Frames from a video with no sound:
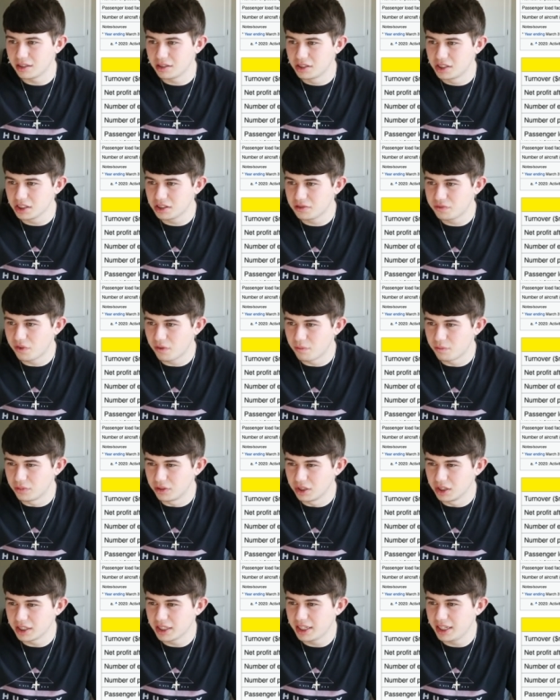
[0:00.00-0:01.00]
Just from
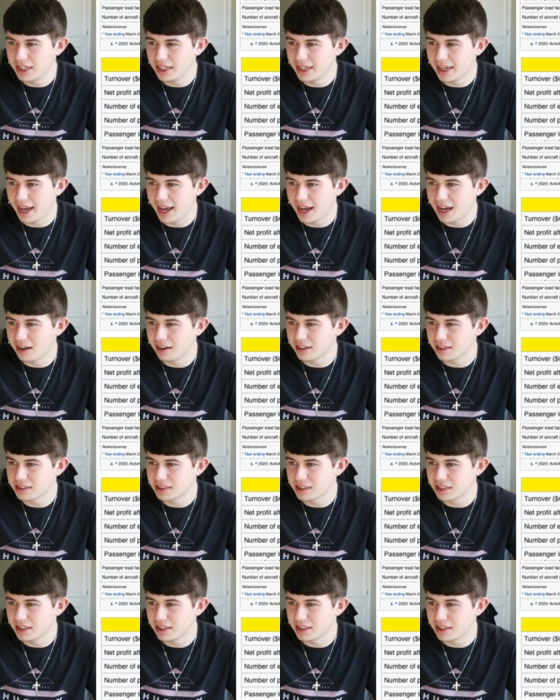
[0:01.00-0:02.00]
looking
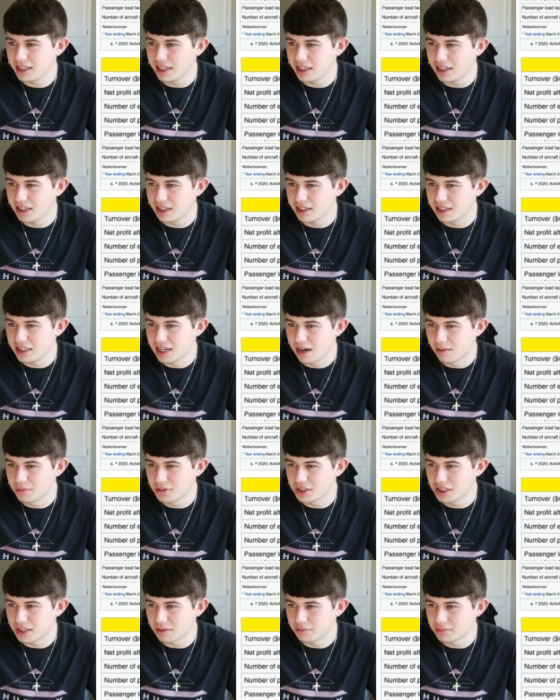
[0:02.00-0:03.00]
at the
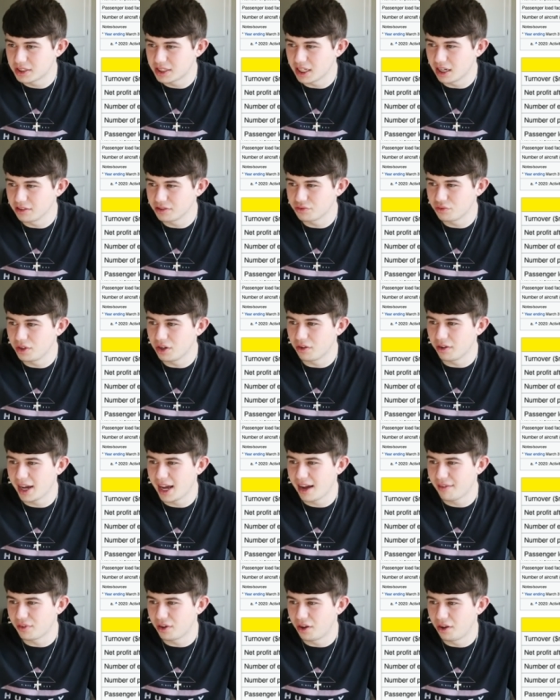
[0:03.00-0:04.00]
numbers themselves, we don't
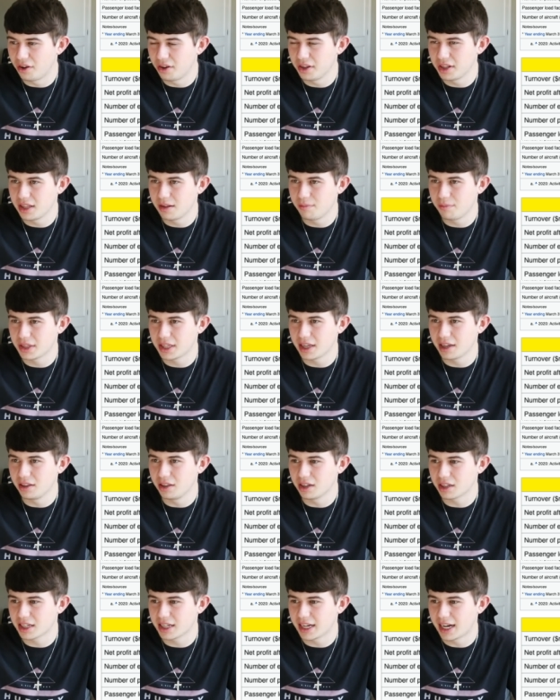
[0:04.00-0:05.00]
have all of them, but they
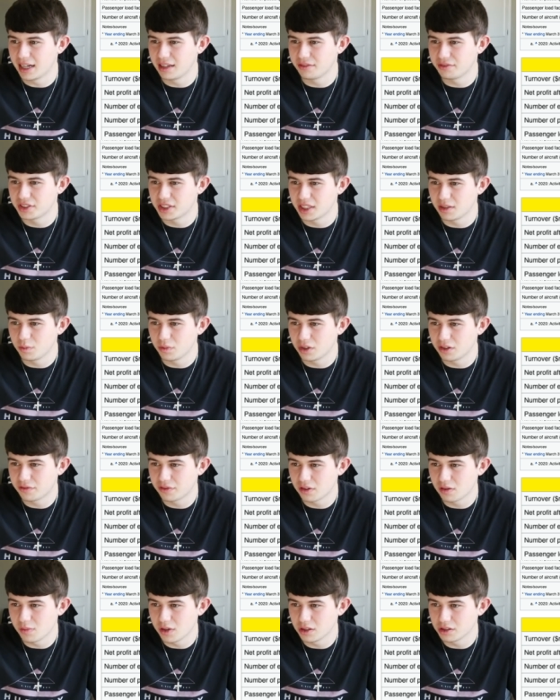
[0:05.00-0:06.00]
look kind of similar
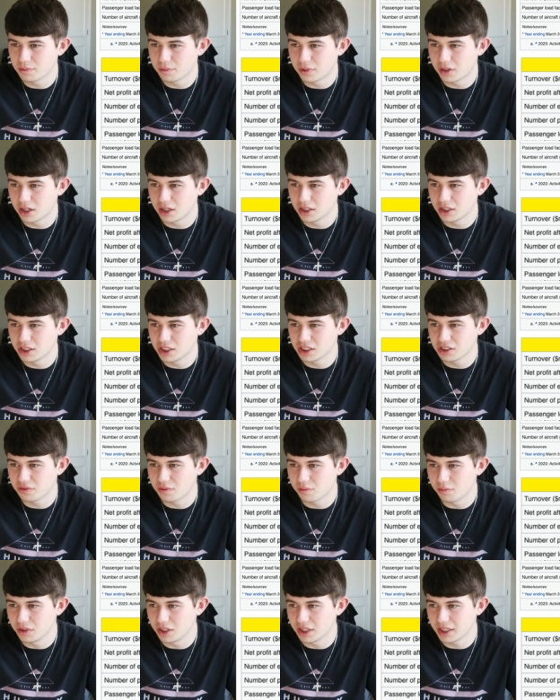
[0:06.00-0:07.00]
for the most part, just
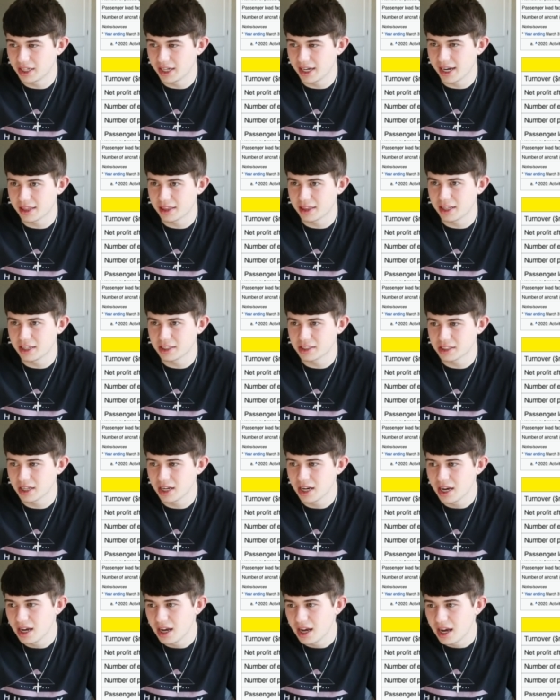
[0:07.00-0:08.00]
from looking at this.
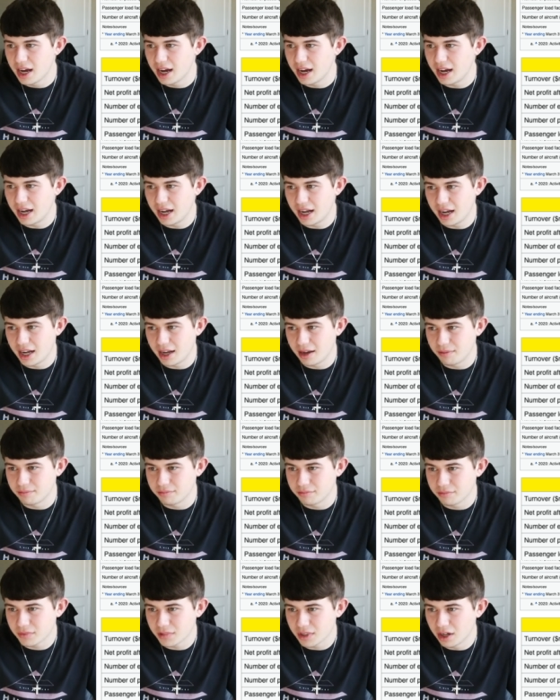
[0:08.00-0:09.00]

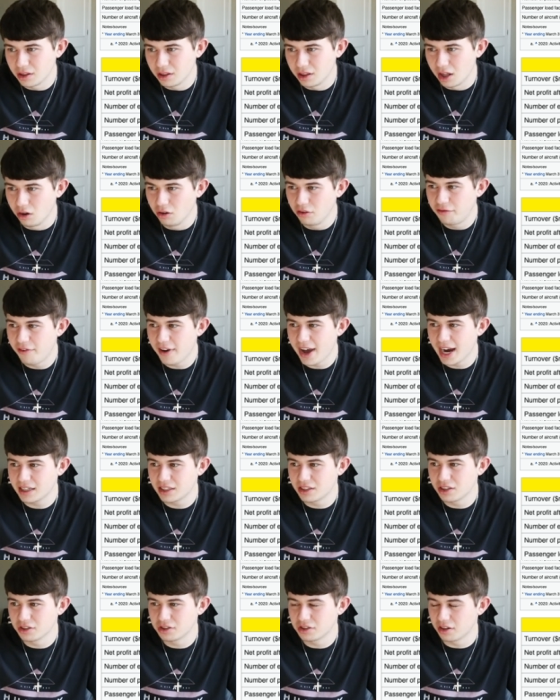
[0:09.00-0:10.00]
Load
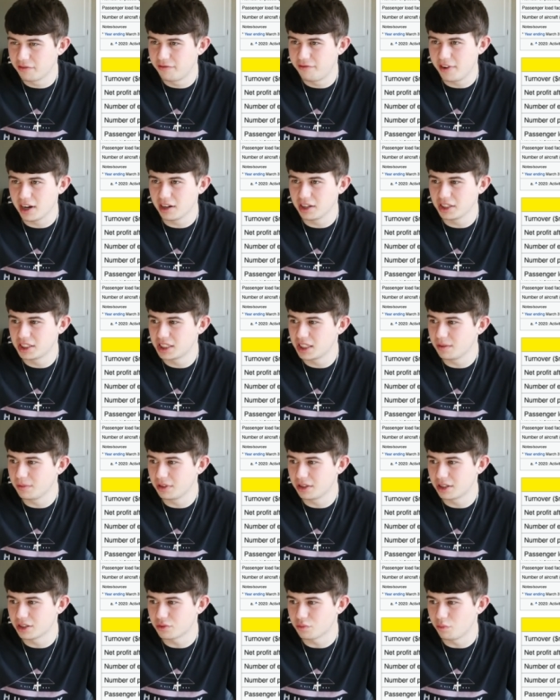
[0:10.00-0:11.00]
factors are very
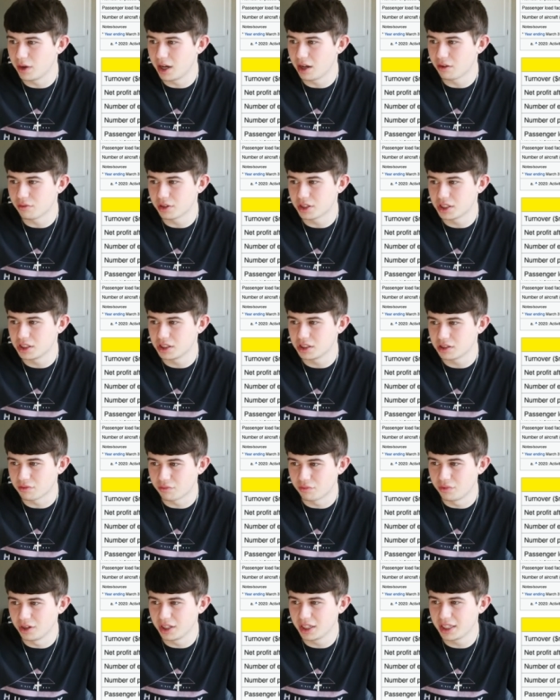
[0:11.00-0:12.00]
similar as well, which is
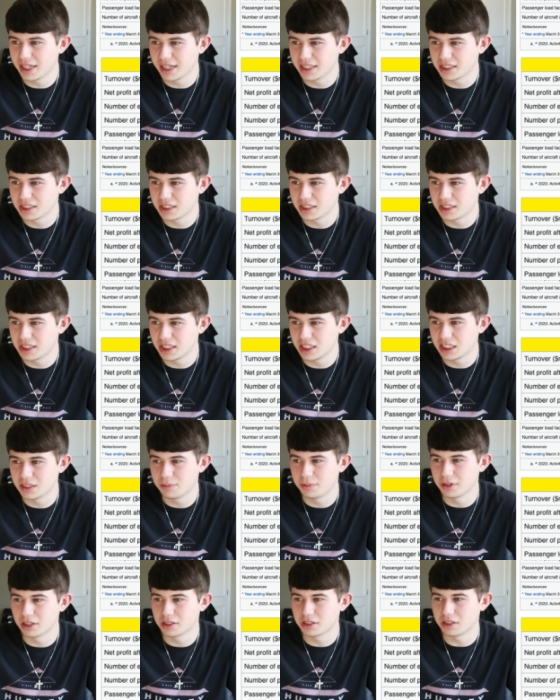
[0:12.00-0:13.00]
really nice to see.
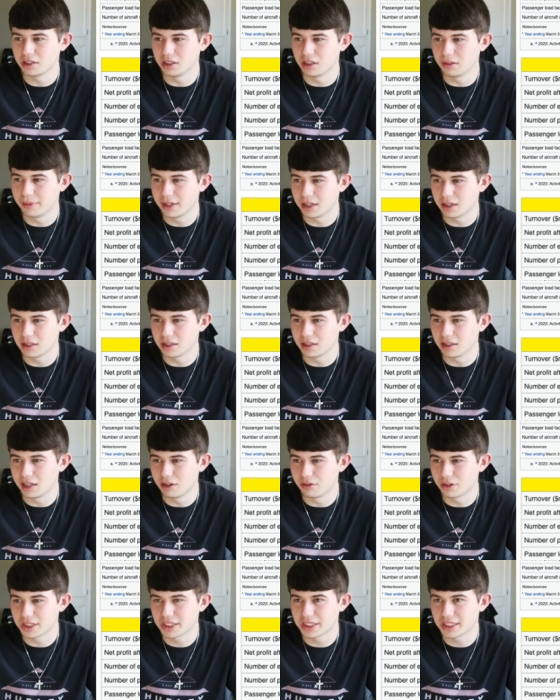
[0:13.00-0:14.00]
Spirit's a little bit on the
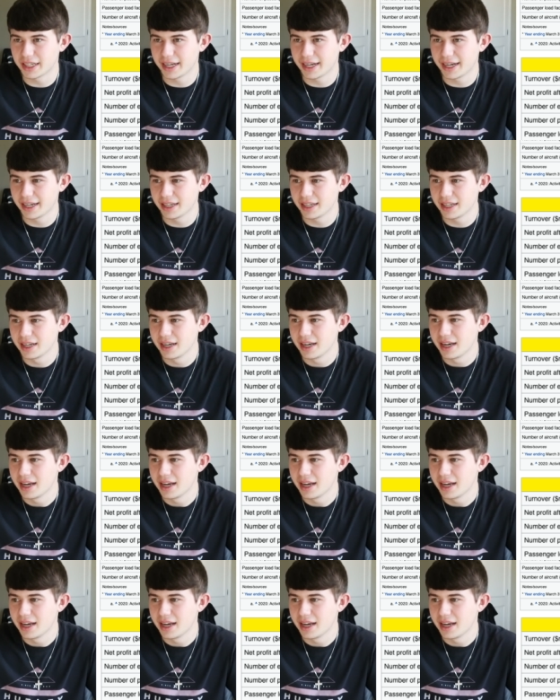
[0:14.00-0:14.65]
lower side.